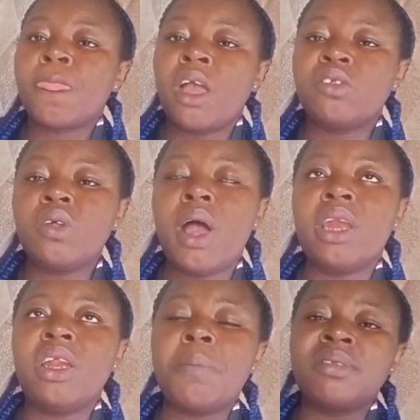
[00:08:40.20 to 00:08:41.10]
so
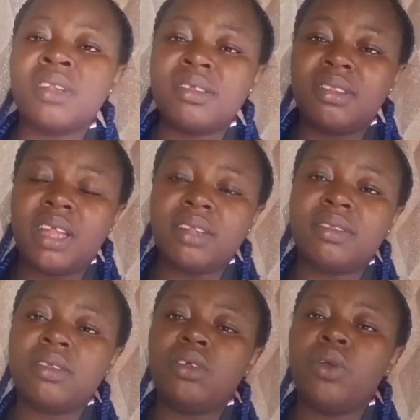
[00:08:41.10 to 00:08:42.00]
another business that
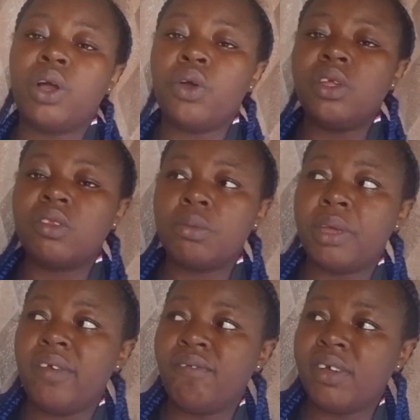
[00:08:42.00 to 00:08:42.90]
you are going to
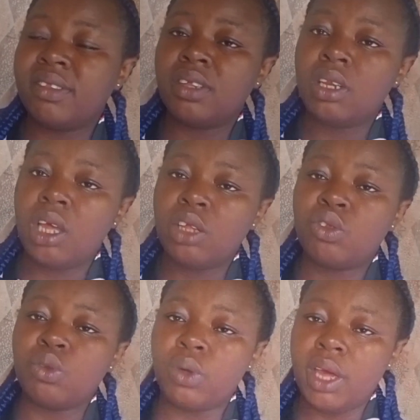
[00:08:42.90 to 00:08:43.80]
be investing
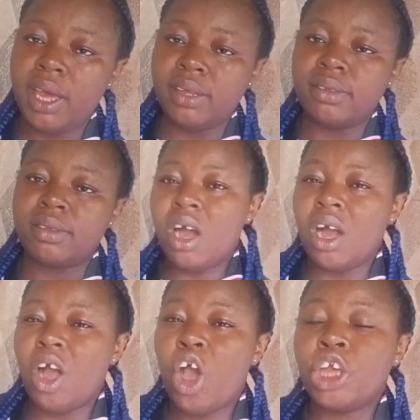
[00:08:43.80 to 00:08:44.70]
into is
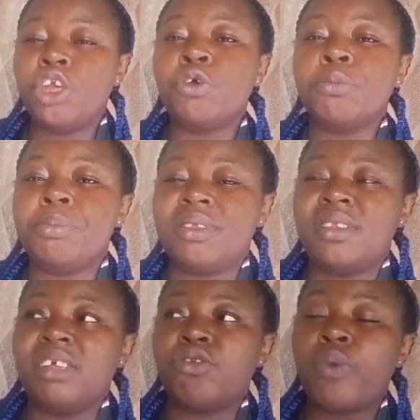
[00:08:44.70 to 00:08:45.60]
oil
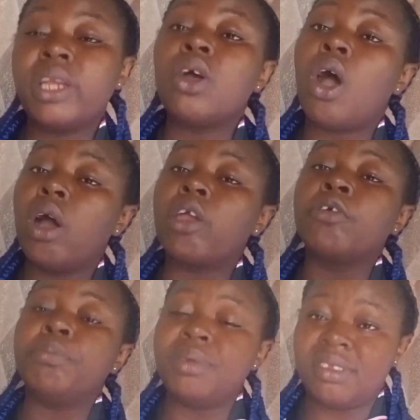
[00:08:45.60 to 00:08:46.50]
business, red
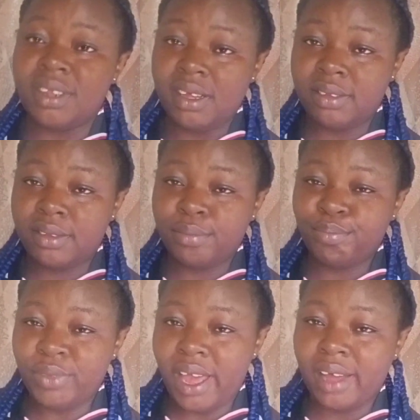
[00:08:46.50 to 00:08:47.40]
oil business.
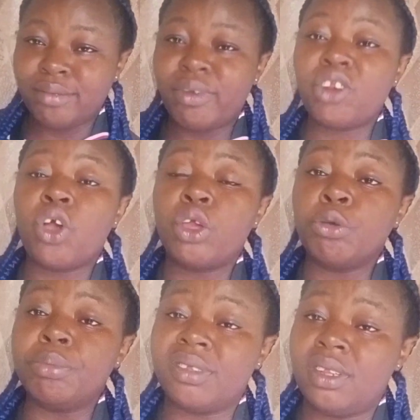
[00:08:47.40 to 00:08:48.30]
Yeah, red
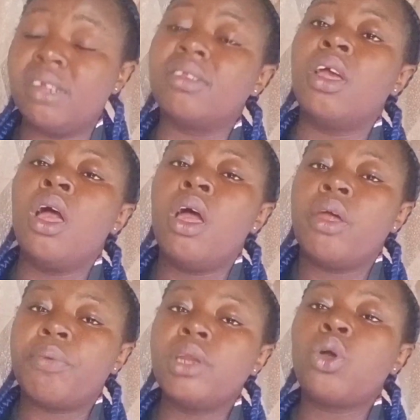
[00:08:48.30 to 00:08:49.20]
oil business.
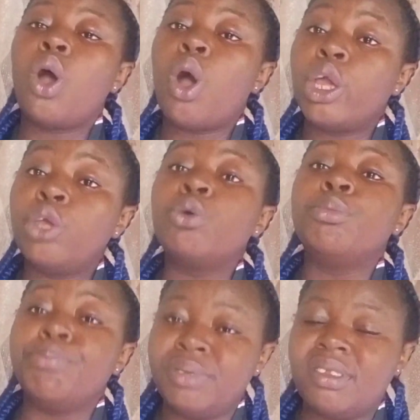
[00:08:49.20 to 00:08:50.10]

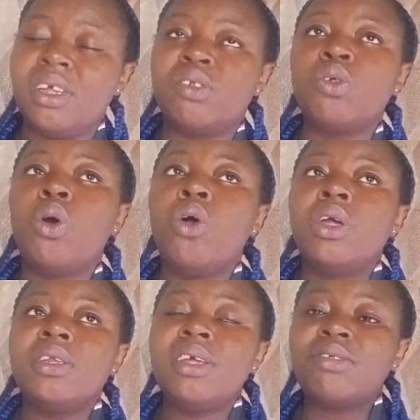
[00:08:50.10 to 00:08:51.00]
So
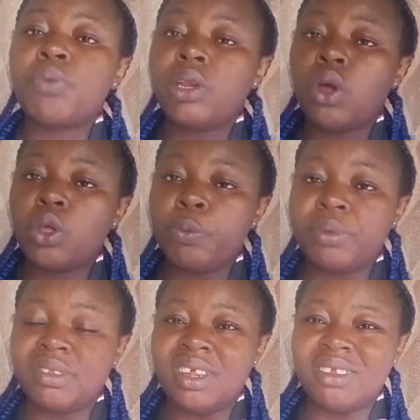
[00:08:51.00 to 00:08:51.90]
this red oil
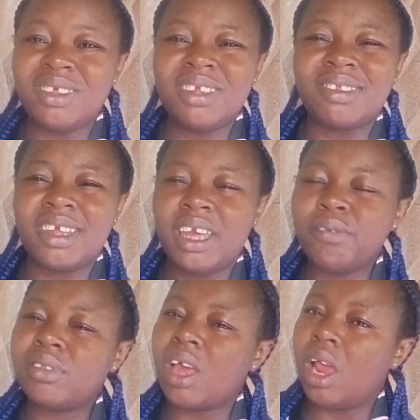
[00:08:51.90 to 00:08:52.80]
business, it
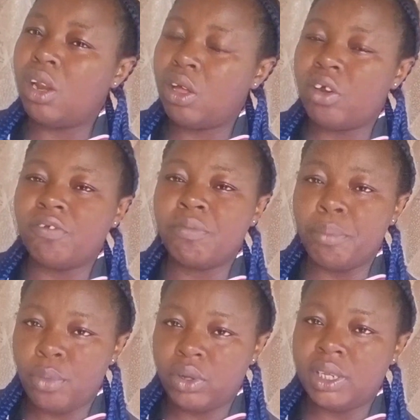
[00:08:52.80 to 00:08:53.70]
gives a lot of
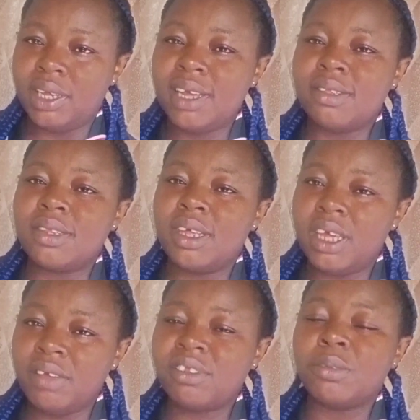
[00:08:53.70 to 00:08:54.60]
money. It
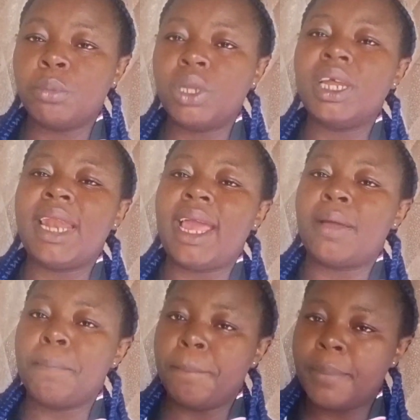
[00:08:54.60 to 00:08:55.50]
gives money
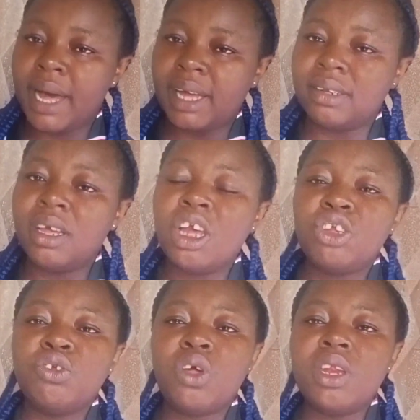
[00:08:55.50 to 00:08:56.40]
like mad.
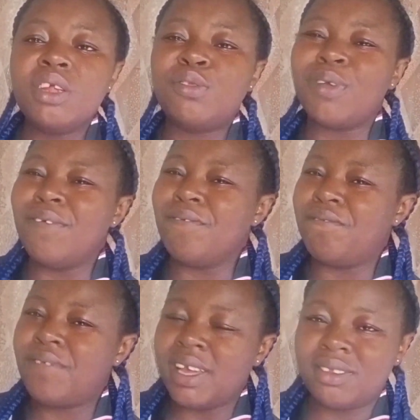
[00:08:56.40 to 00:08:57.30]
You don't need to
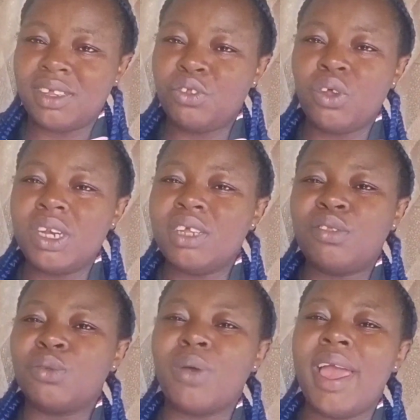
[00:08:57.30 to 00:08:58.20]
invest, you don't need
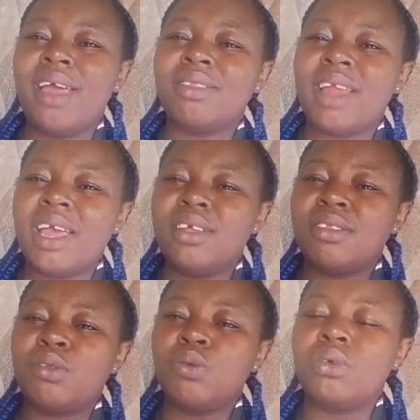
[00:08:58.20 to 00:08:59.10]
to enter
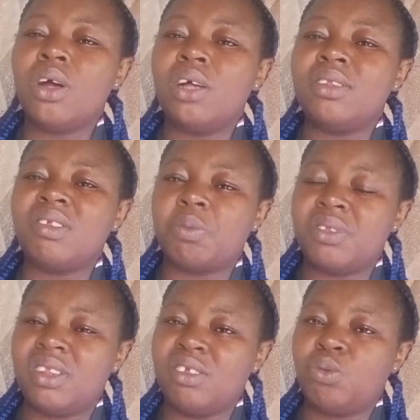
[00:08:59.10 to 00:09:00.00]
into this
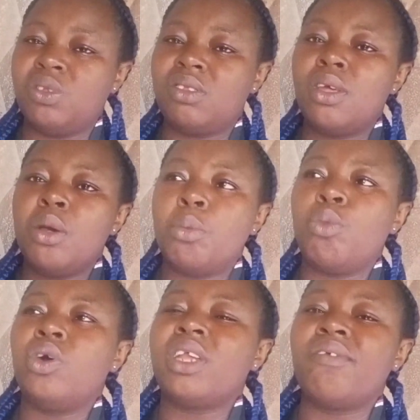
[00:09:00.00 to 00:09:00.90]
business with
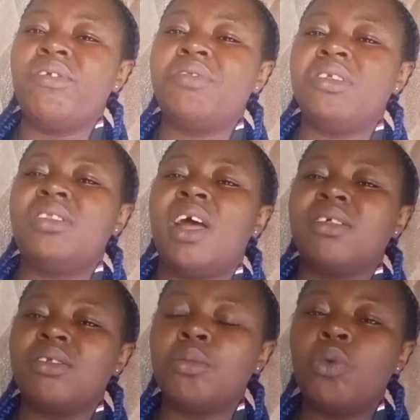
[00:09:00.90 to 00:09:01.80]
more than
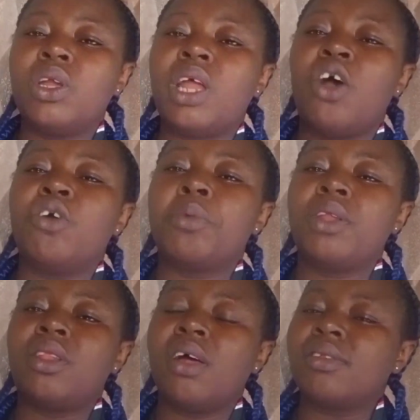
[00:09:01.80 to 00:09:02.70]
50,000, more than
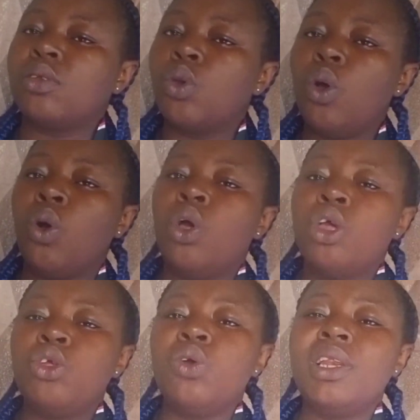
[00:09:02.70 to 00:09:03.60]
100,000. No,
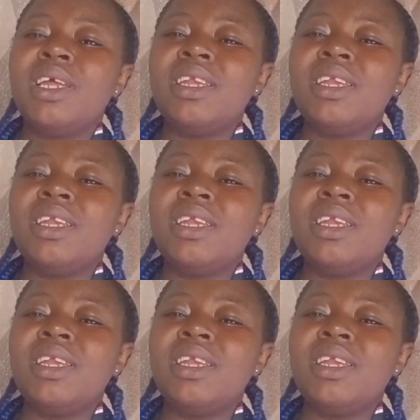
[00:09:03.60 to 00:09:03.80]
you only